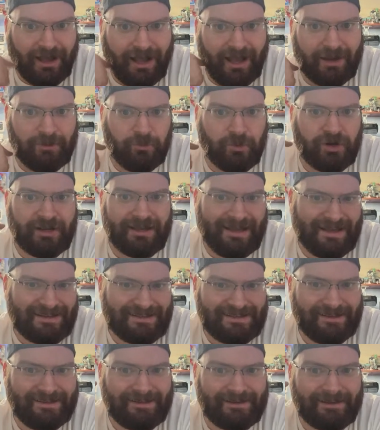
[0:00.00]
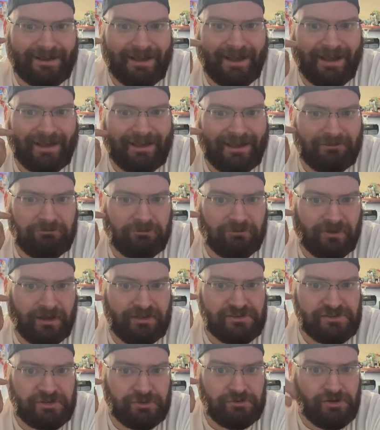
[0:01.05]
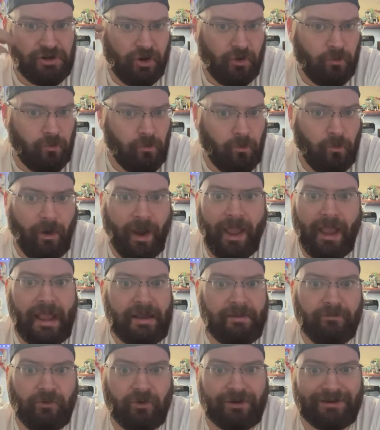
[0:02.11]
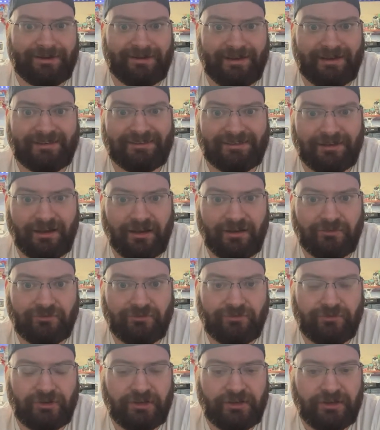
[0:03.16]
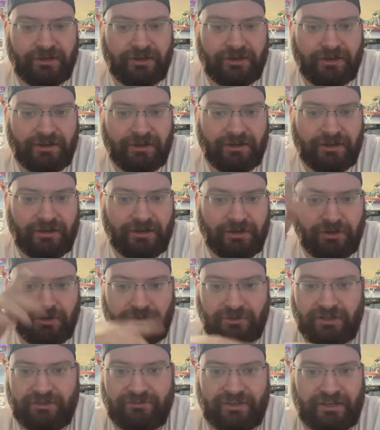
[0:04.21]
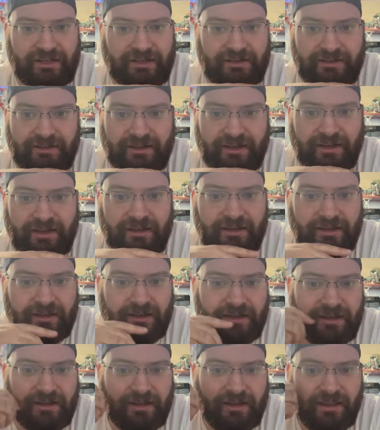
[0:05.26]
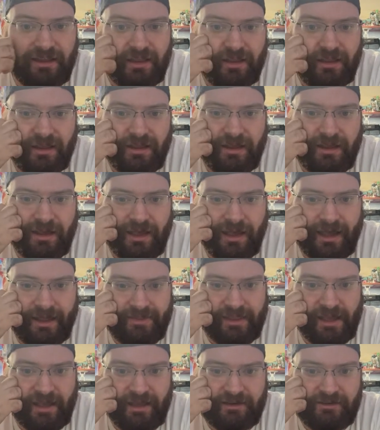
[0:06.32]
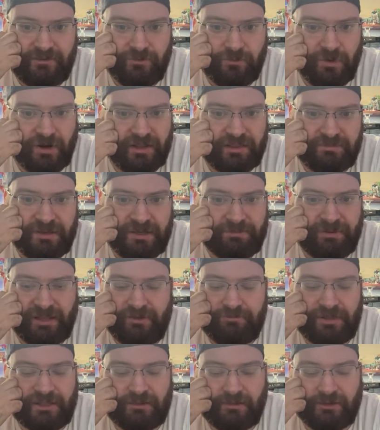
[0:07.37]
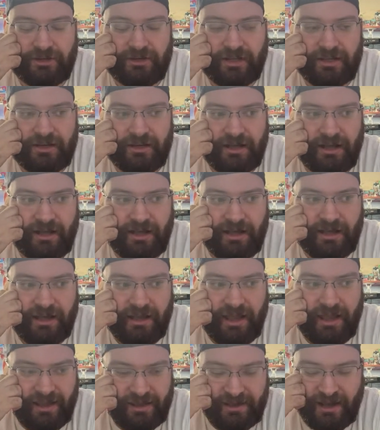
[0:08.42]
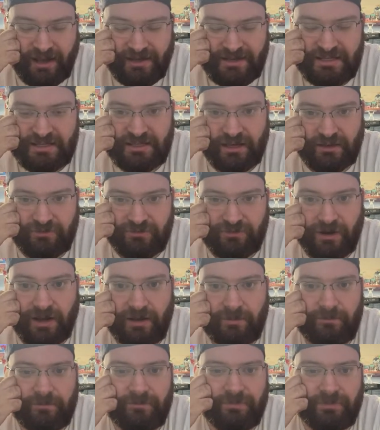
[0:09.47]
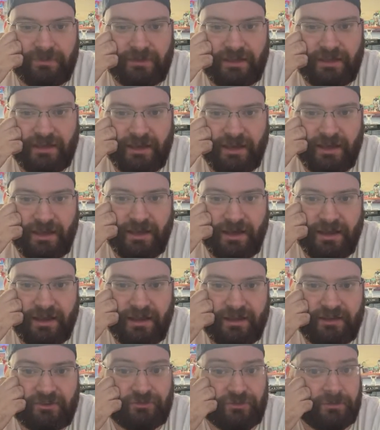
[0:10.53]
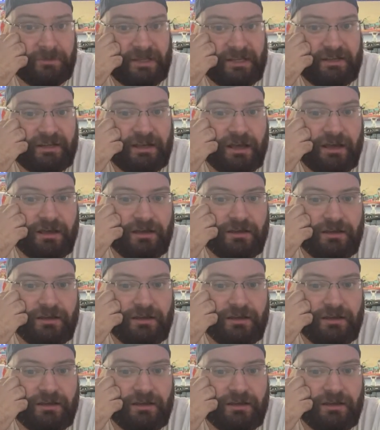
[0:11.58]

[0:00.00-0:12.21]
work IT. I have friends who know way more tech stuff who live in India. And then one of the people I've been learning AI stuff from is from India.